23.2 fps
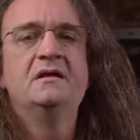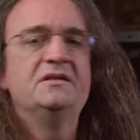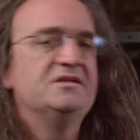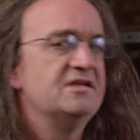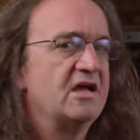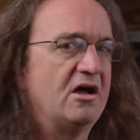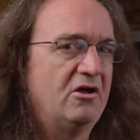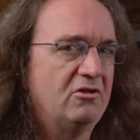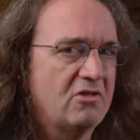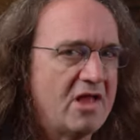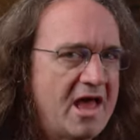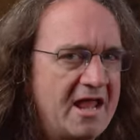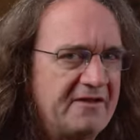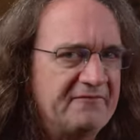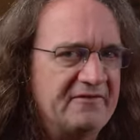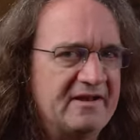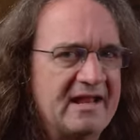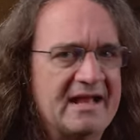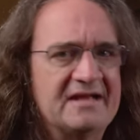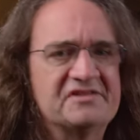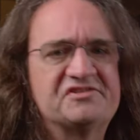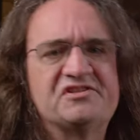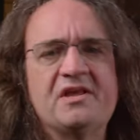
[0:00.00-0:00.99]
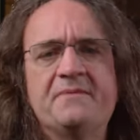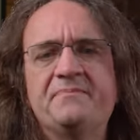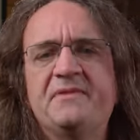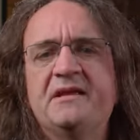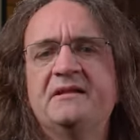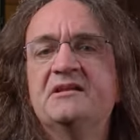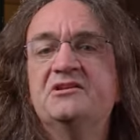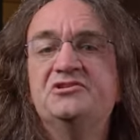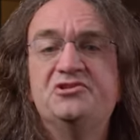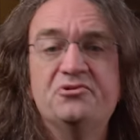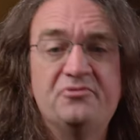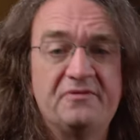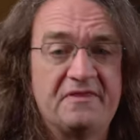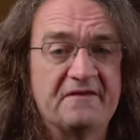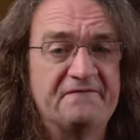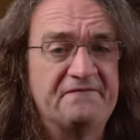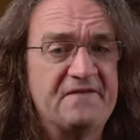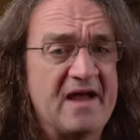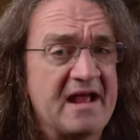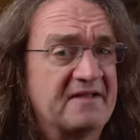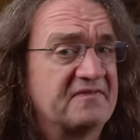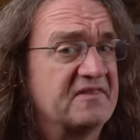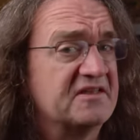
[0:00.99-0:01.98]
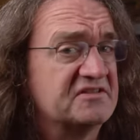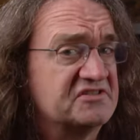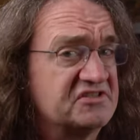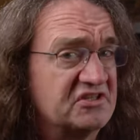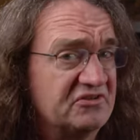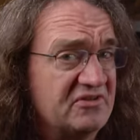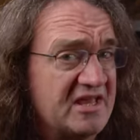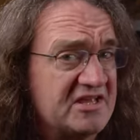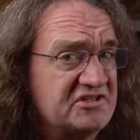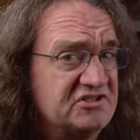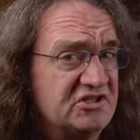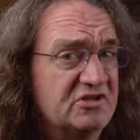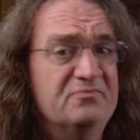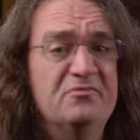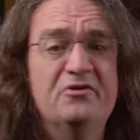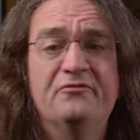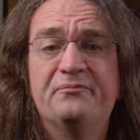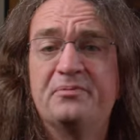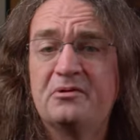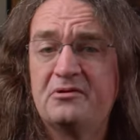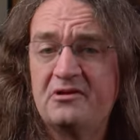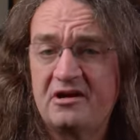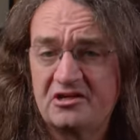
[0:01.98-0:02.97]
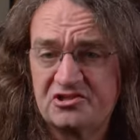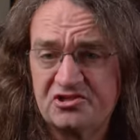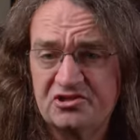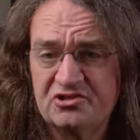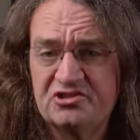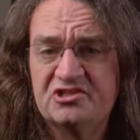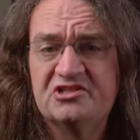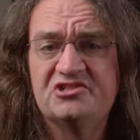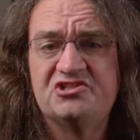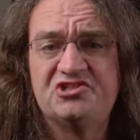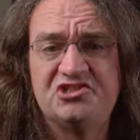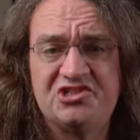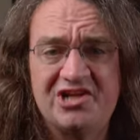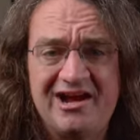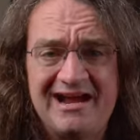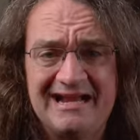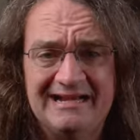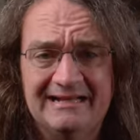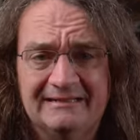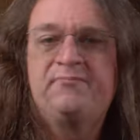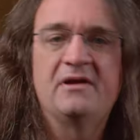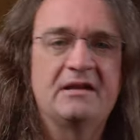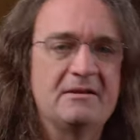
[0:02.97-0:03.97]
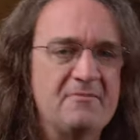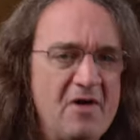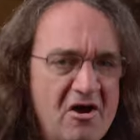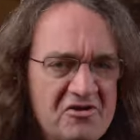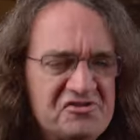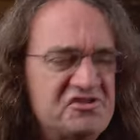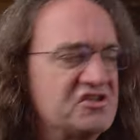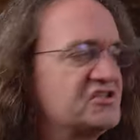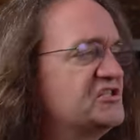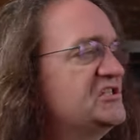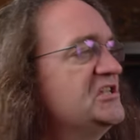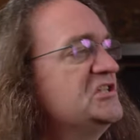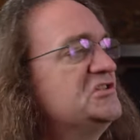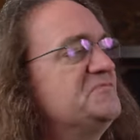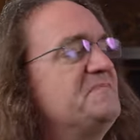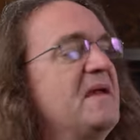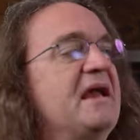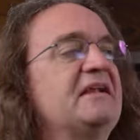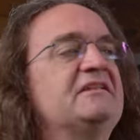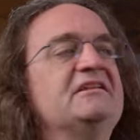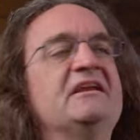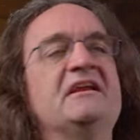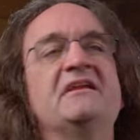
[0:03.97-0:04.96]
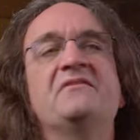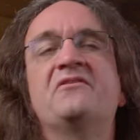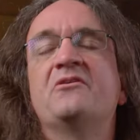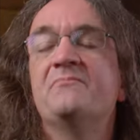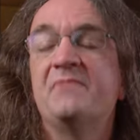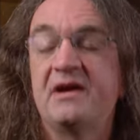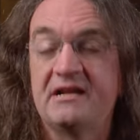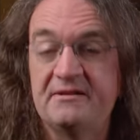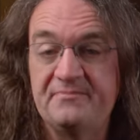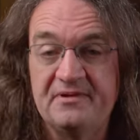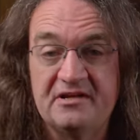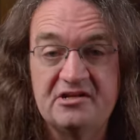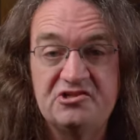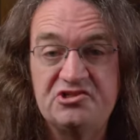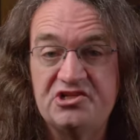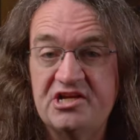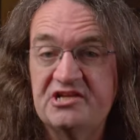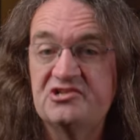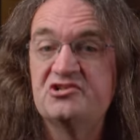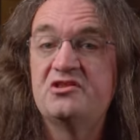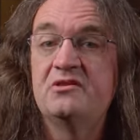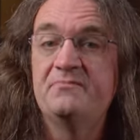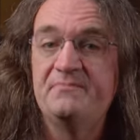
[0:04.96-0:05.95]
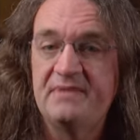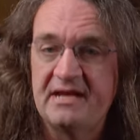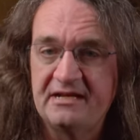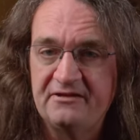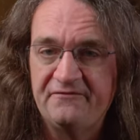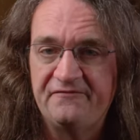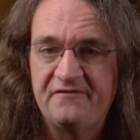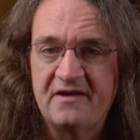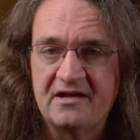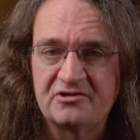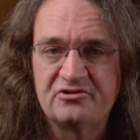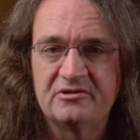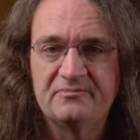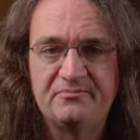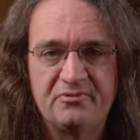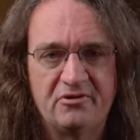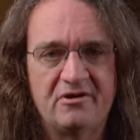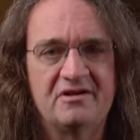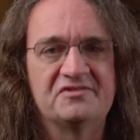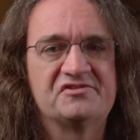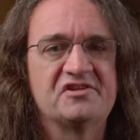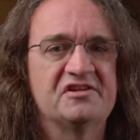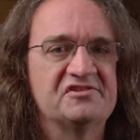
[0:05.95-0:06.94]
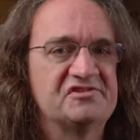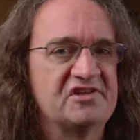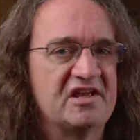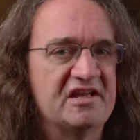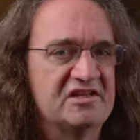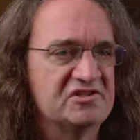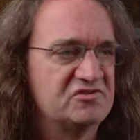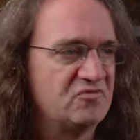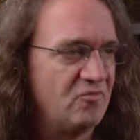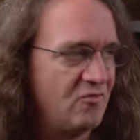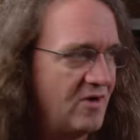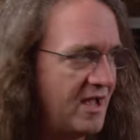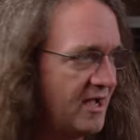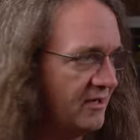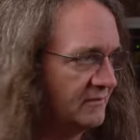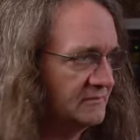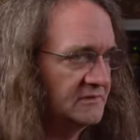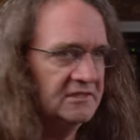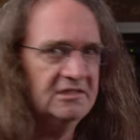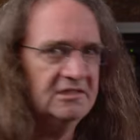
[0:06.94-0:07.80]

Now, a lot of it has something to do with the fact that Celestion moved production to China, but I'm also suspecting there might have been a change in the manufacturing process as well.